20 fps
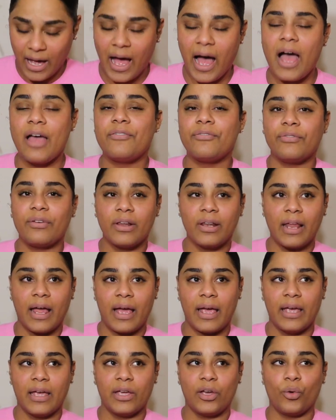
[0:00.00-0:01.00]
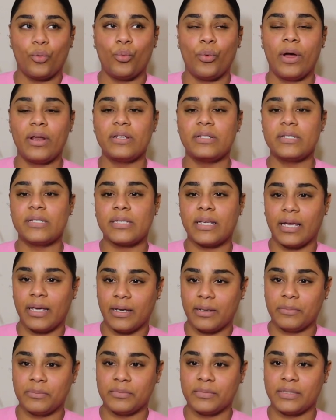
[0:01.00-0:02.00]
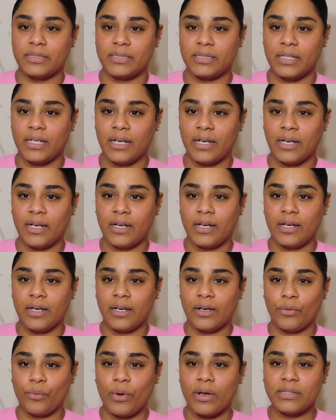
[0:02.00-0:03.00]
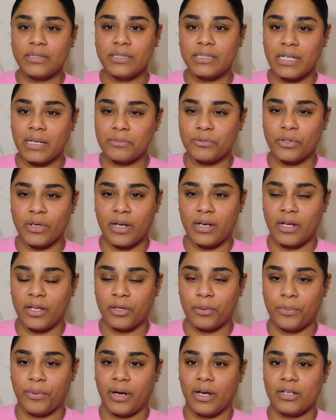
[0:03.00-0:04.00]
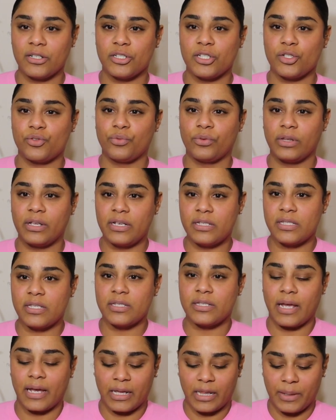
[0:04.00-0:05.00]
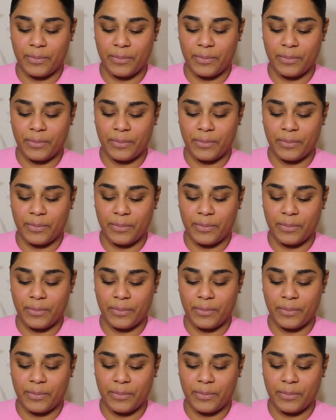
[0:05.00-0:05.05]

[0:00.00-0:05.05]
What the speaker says: I feel like when Skims or any other brand just releases like